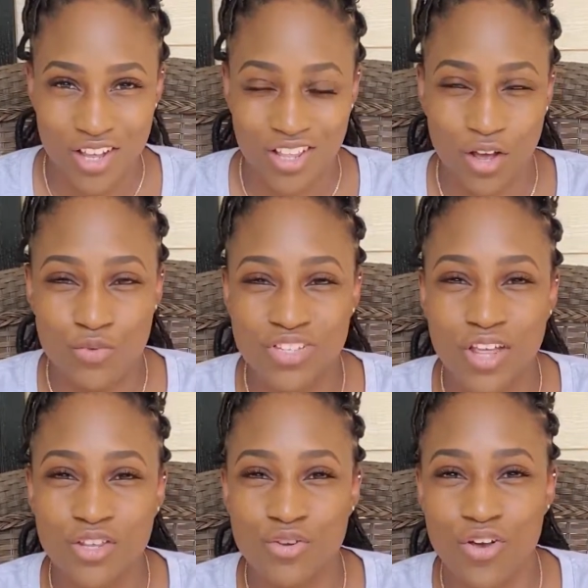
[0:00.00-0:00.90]
Like I was
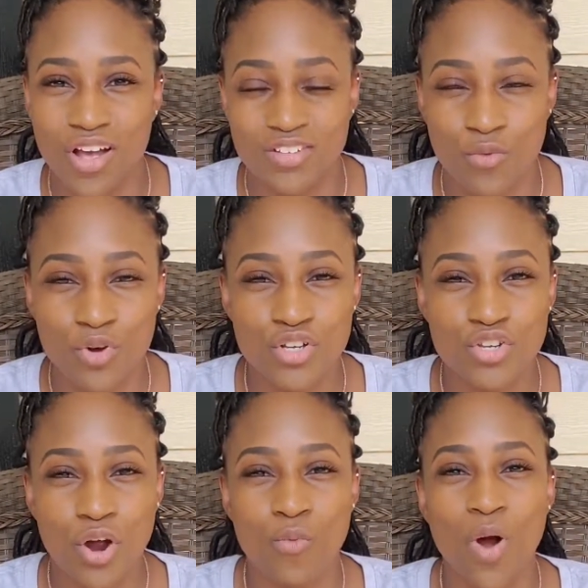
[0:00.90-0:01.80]
telling you guys, I want to
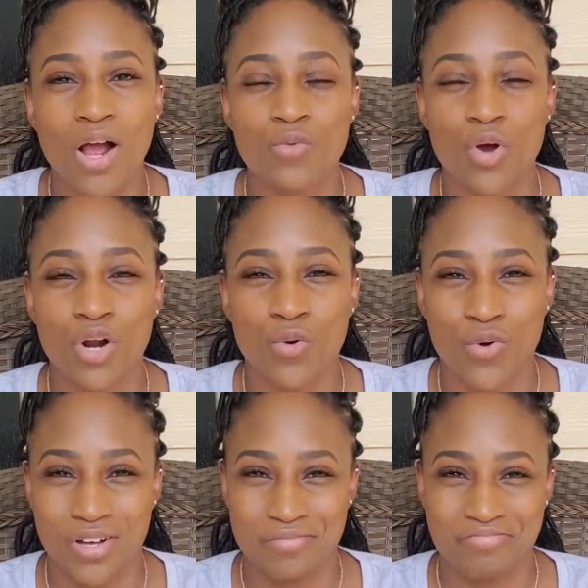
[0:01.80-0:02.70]
start Wine
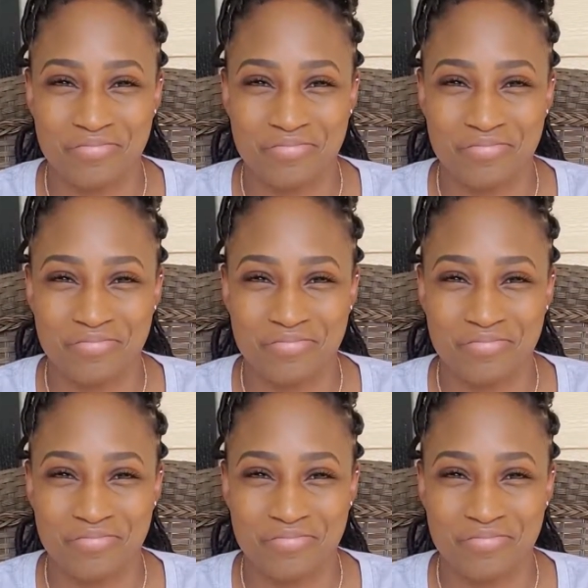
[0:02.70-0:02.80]
101.